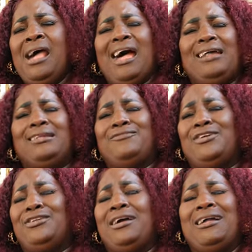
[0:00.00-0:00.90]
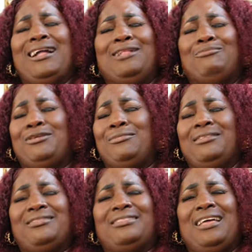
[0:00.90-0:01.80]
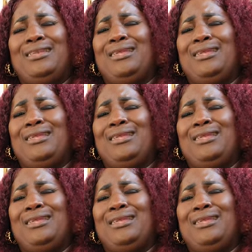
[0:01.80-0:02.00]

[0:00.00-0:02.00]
And if you don't help me, Miss stand